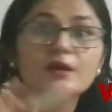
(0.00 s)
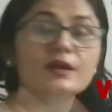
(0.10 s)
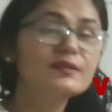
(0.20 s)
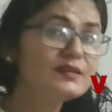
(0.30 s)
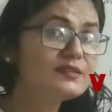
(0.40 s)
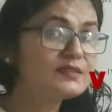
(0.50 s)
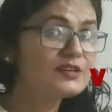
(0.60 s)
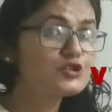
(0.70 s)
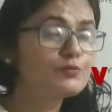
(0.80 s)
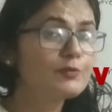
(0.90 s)
As I
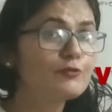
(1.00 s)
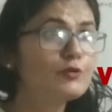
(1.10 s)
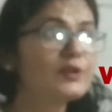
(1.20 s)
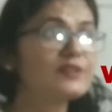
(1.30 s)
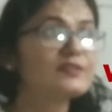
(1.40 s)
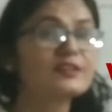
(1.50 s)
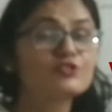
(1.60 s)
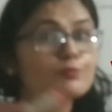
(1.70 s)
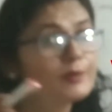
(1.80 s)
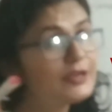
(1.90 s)
said to you before, as I
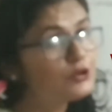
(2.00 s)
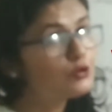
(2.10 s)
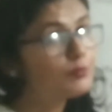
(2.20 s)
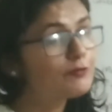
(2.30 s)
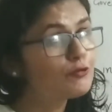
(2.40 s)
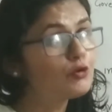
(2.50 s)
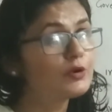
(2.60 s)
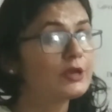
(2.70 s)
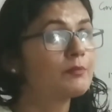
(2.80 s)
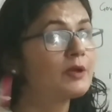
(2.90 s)
explained to you before
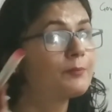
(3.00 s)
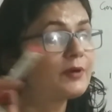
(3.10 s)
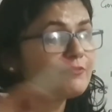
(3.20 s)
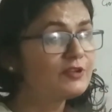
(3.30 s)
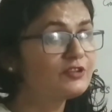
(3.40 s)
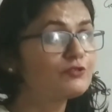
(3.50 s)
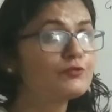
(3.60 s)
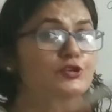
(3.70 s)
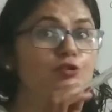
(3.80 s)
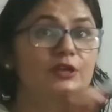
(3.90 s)
in my previous
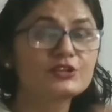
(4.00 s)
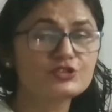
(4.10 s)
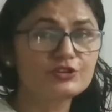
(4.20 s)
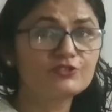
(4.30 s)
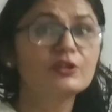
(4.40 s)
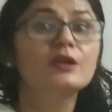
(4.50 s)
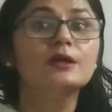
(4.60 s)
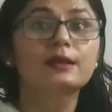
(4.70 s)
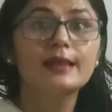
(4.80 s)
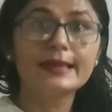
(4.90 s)
video lectures,
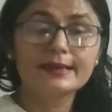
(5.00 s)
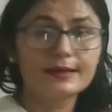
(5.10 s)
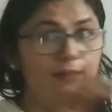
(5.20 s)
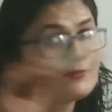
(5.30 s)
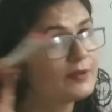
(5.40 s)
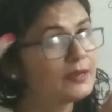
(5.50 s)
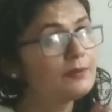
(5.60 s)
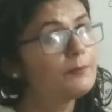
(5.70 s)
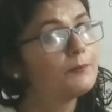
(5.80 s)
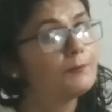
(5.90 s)
line graph
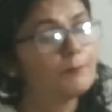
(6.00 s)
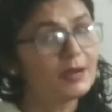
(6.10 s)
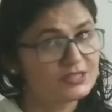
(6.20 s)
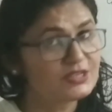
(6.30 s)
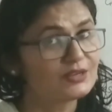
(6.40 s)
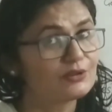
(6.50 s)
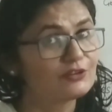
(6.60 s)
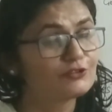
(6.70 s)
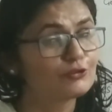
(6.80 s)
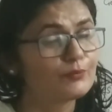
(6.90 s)
and pie chart
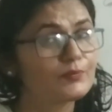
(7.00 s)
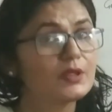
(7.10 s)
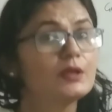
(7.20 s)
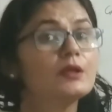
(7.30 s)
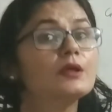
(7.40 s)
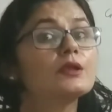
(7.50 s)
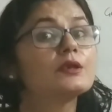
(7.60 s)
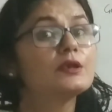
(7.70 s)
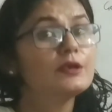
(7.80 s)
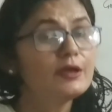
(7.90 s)
also,
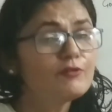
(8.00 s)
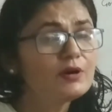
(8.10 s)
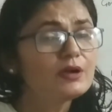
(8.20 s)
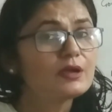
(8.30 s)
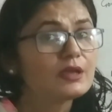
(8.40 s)
never